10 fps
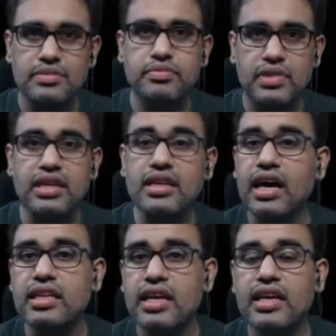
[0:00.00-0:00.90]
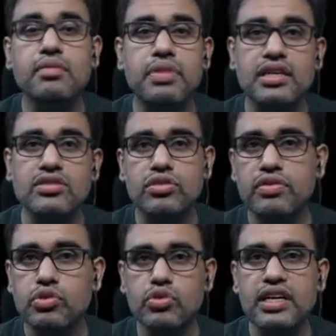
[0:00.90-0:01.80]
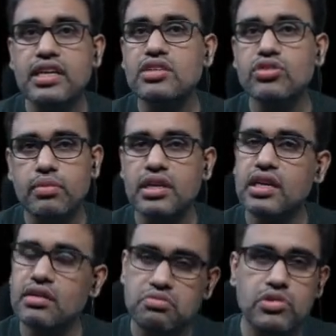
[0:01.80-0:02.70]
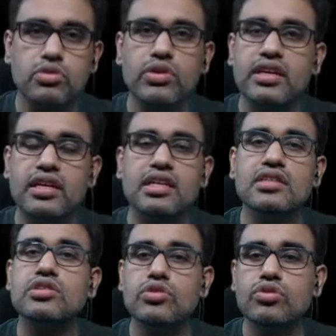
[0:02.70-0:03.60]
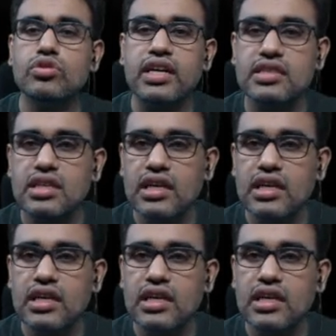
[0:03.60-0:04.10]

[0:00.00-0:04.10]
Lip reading: They are in pairs. So we have two kidneys normally, two adrenals, two gonads.